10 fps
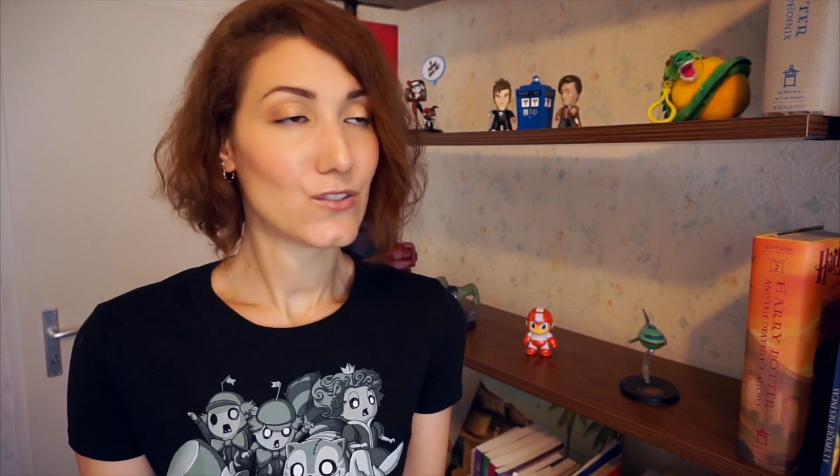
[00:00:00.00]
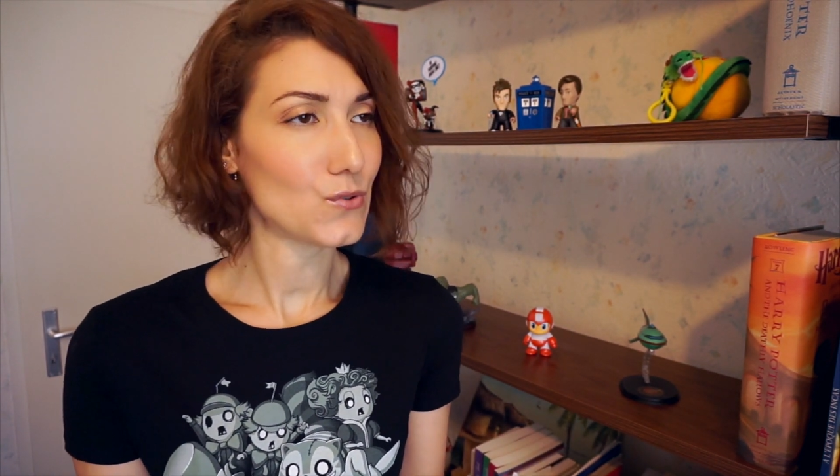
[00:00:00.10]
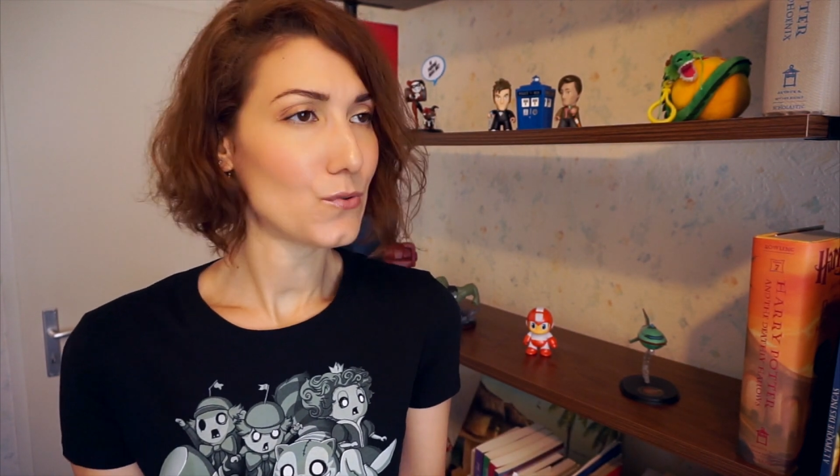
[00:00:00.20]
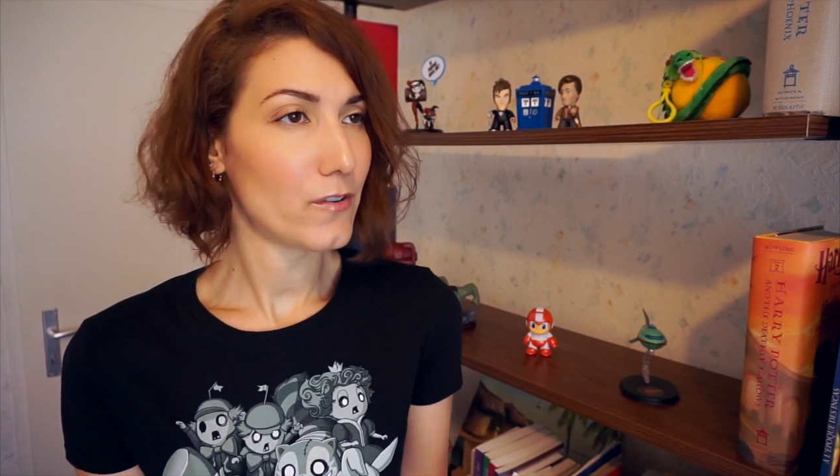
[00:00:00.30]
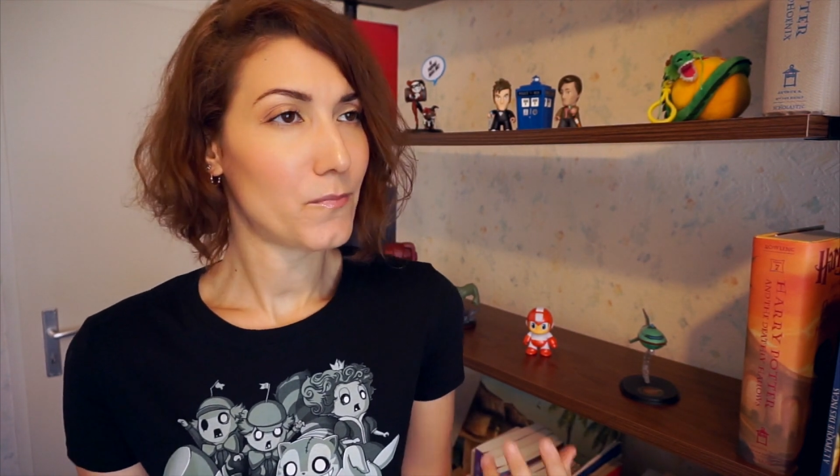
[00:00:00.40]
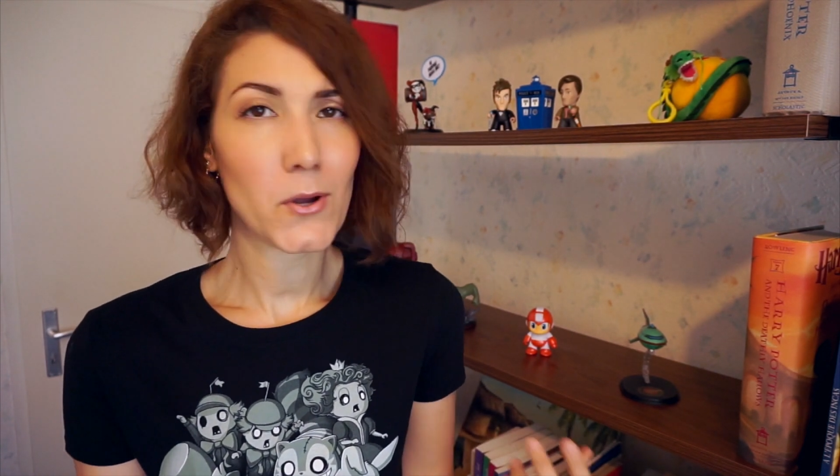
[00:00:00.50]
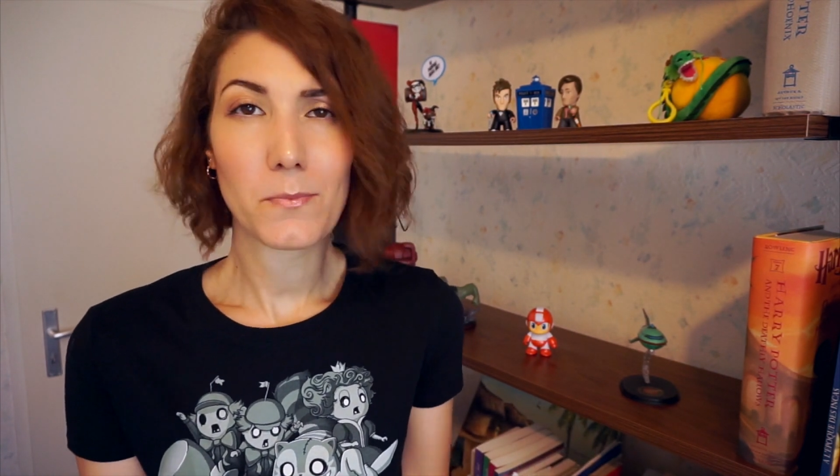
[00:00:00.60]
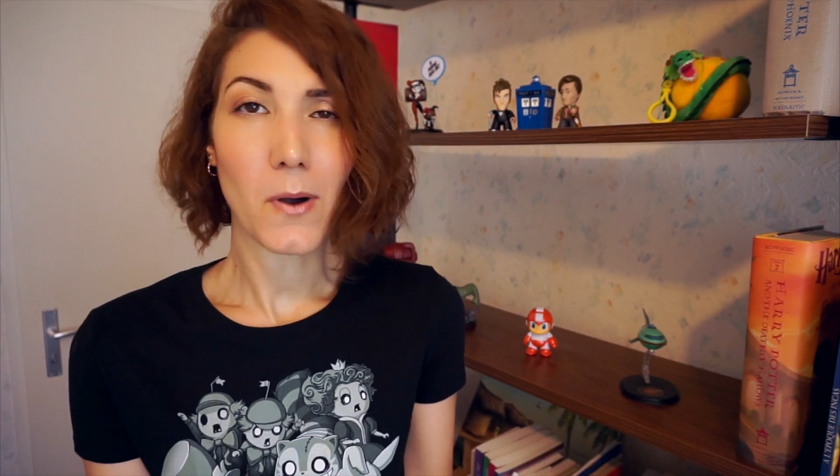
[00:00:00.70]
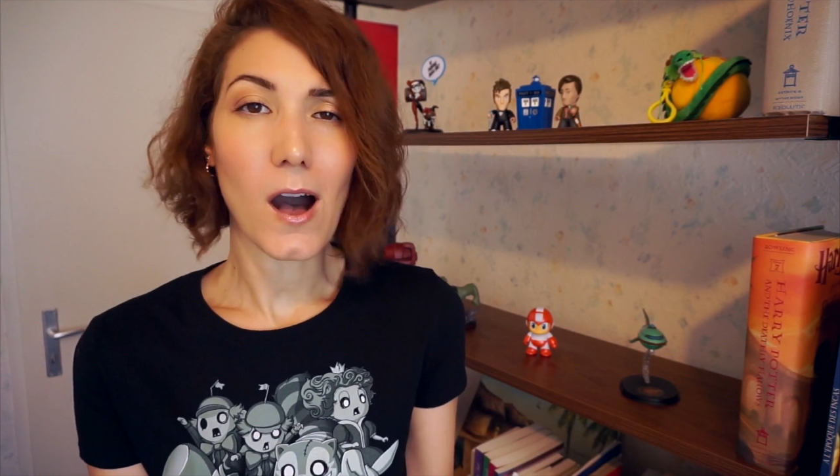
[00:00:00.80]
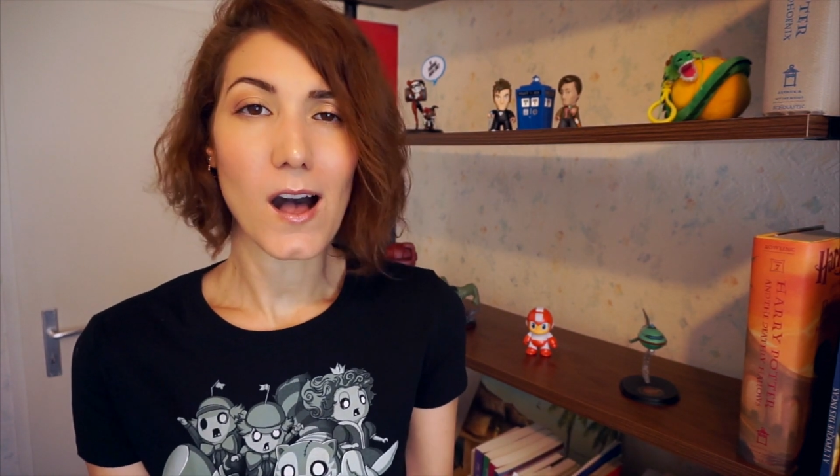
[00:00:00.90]
sort of
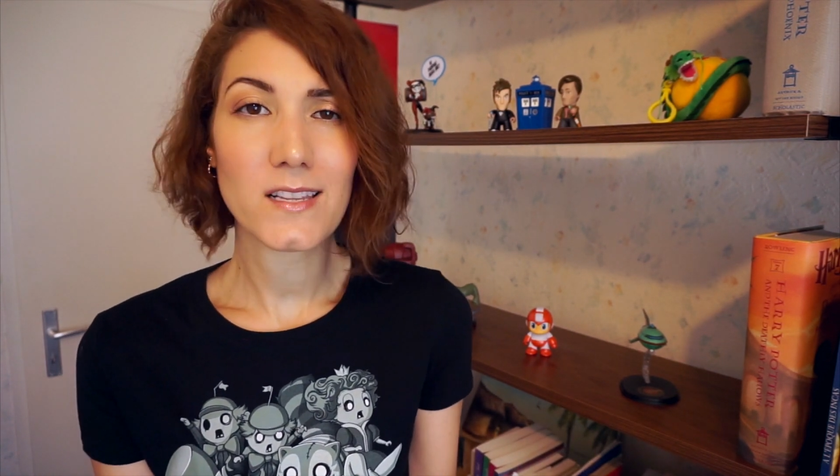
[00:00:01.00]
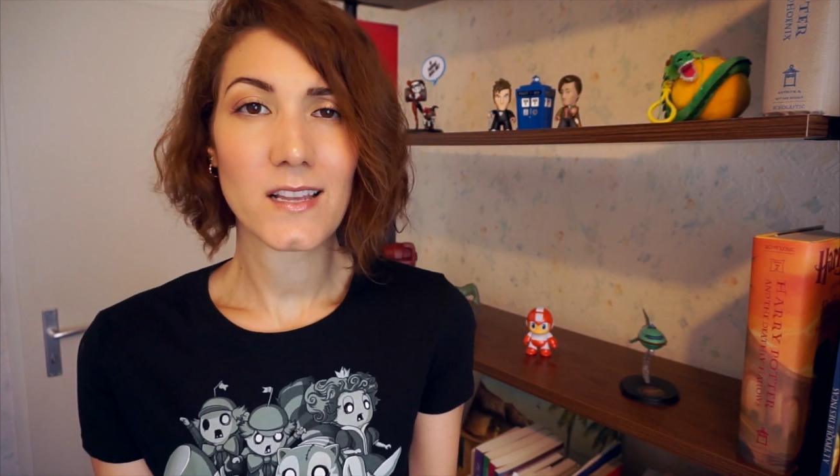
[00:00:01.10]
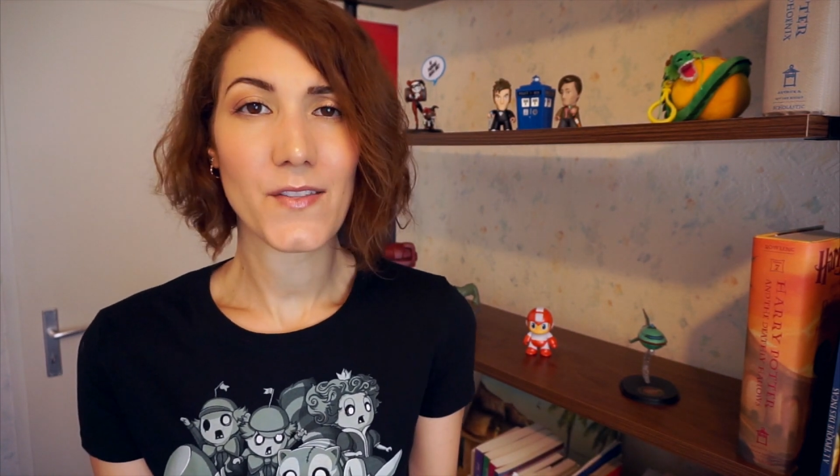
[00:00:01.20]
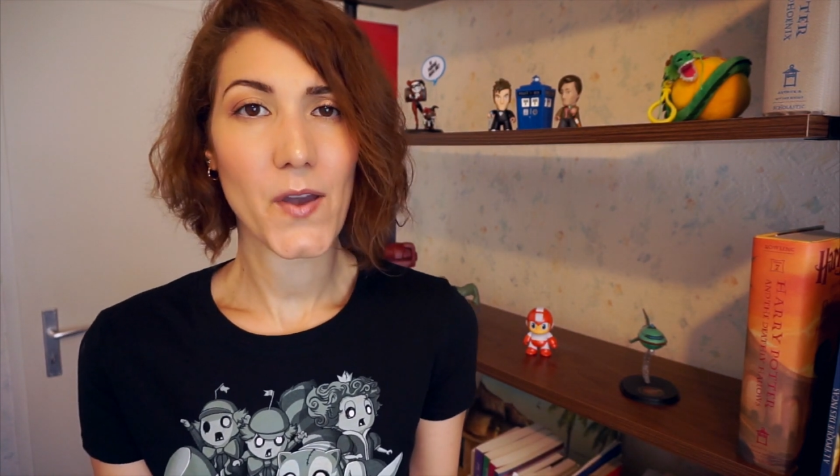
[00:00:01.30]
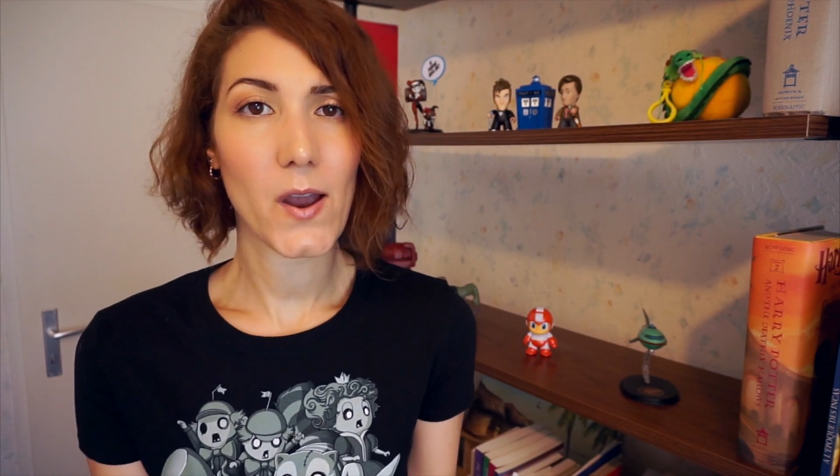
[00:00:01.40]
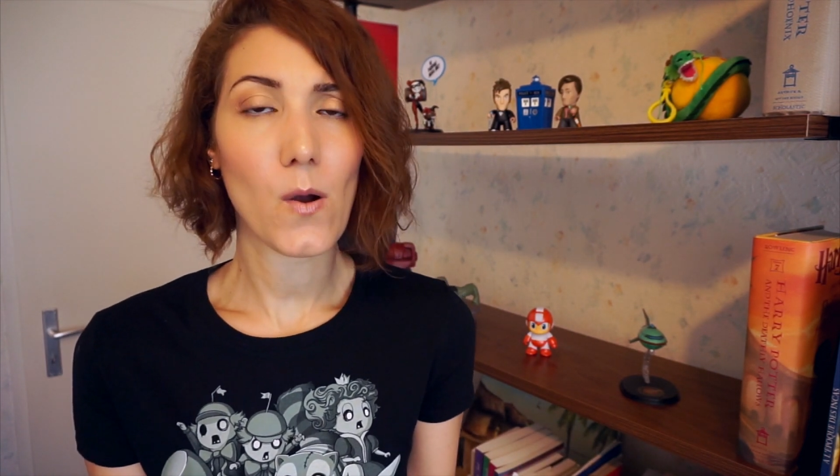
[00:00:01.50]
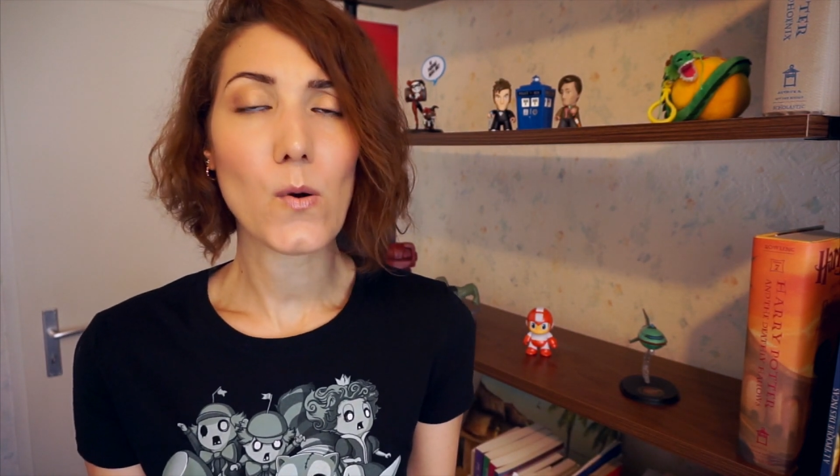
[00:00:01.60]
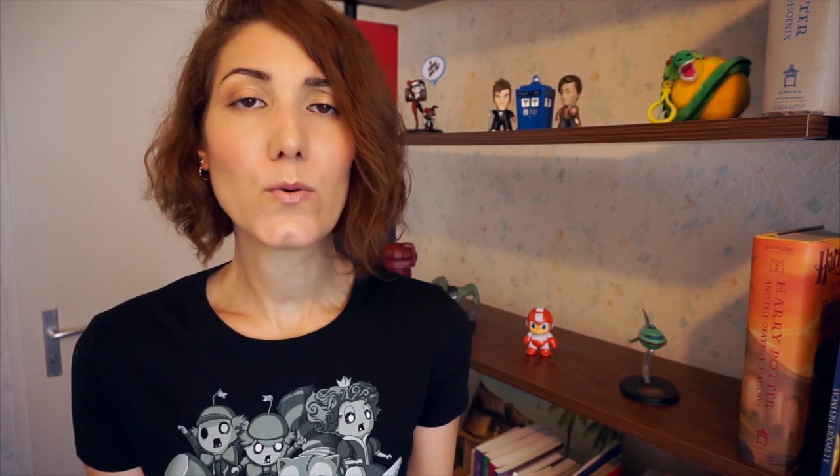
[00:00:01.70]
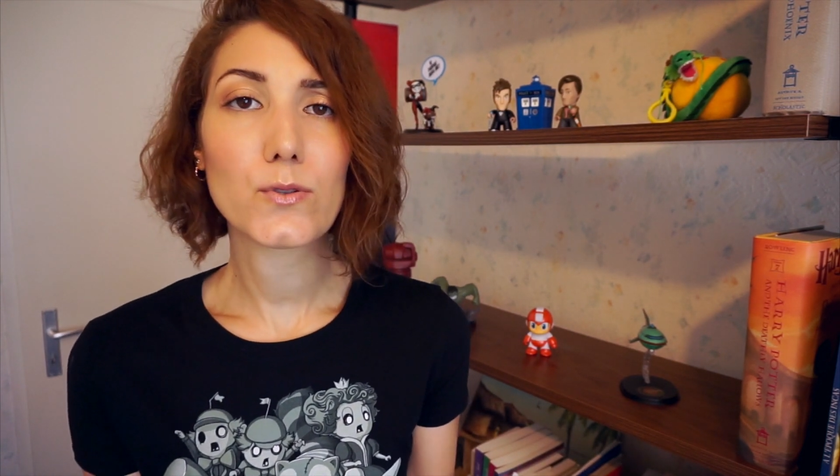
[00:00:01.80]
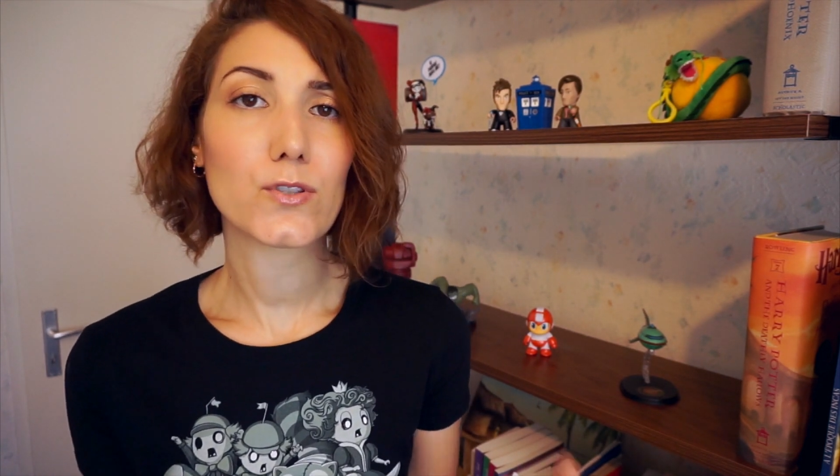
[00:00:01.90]
put pause on their
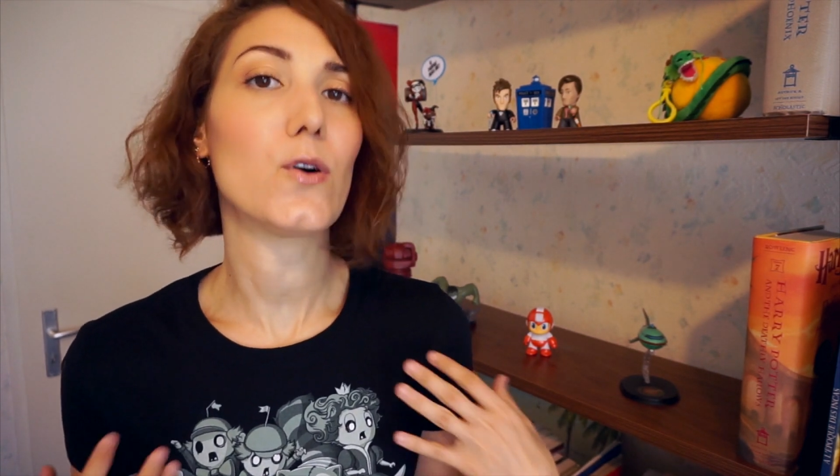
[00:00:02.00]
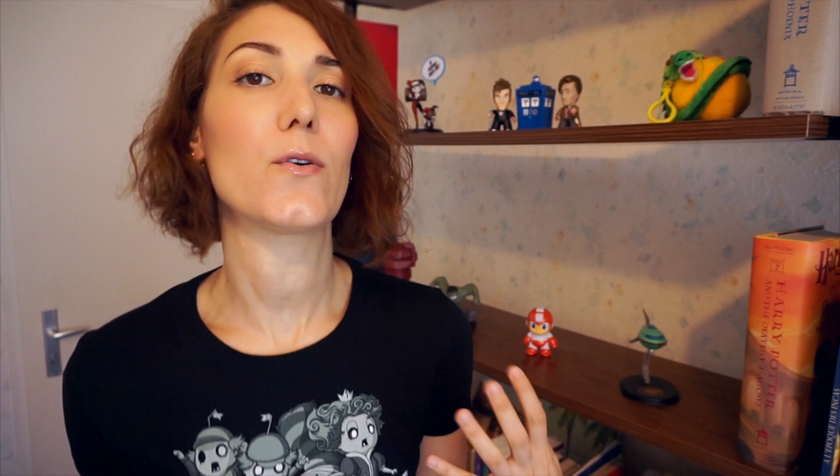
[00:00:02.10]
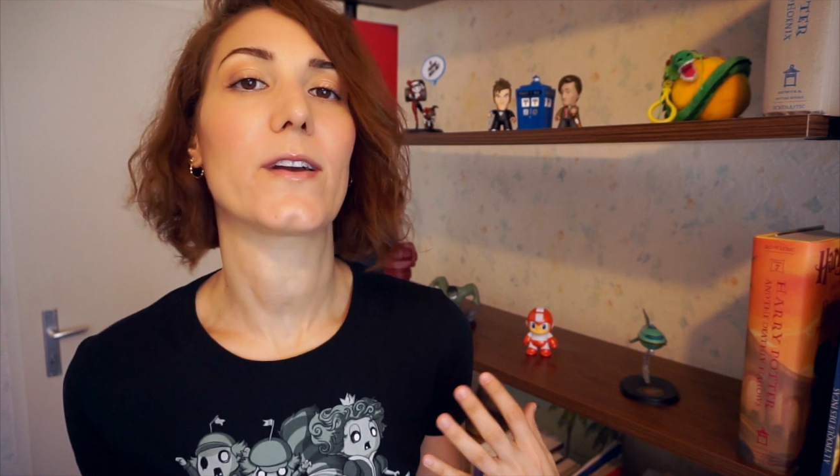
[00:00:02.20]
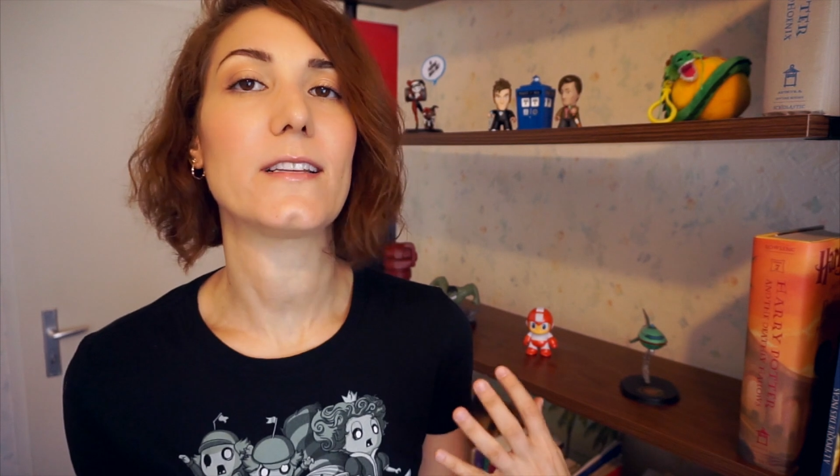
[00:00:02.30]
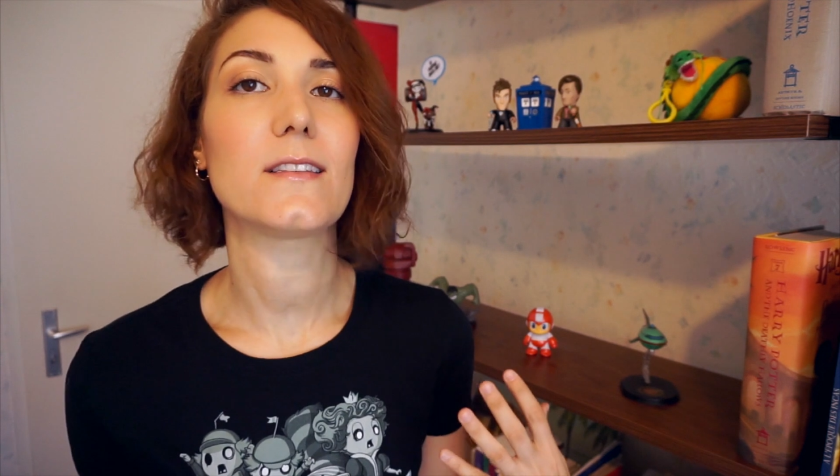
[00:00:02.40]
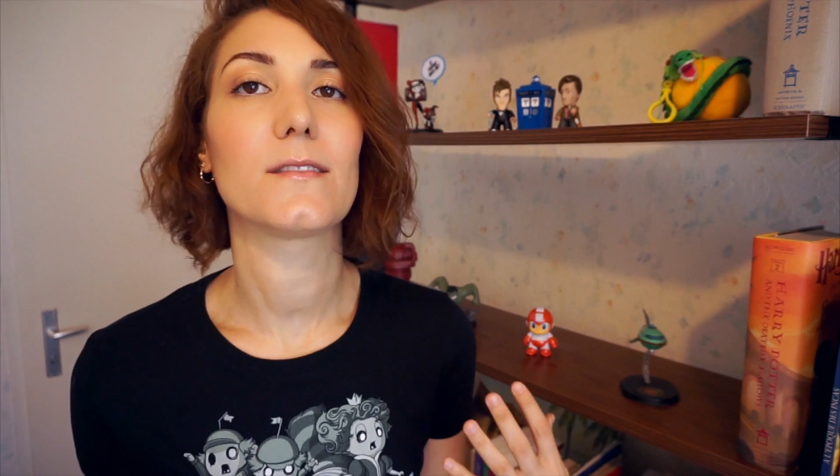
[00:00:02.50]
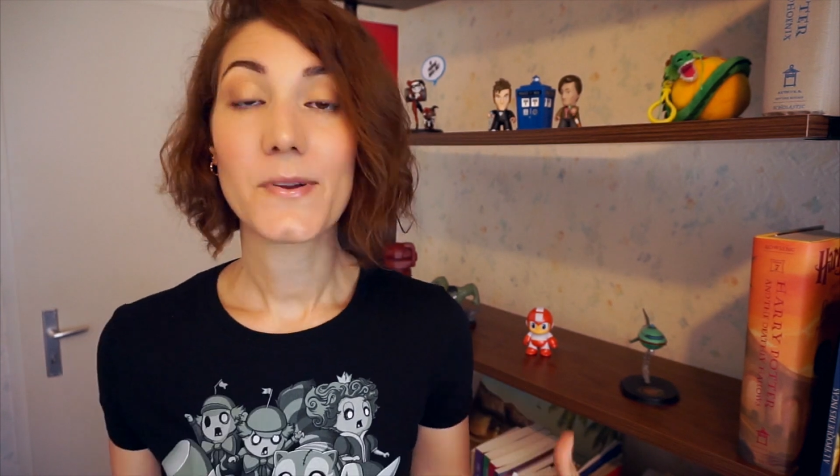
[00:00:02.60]
own stories.